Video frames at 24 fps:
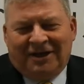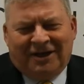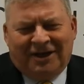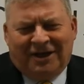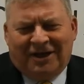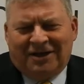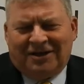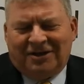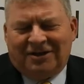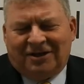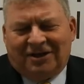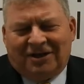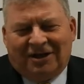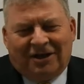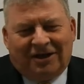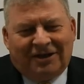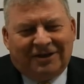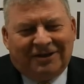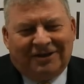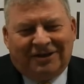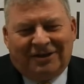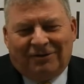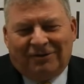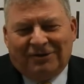And,
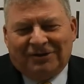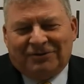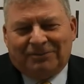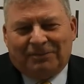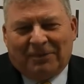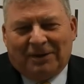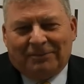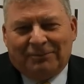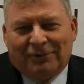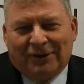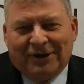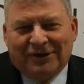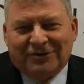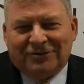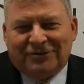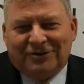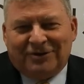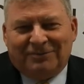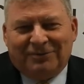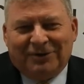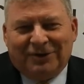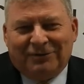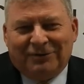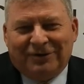you know, it's my pleasure
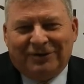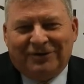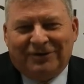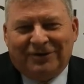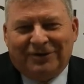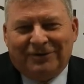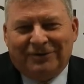to be with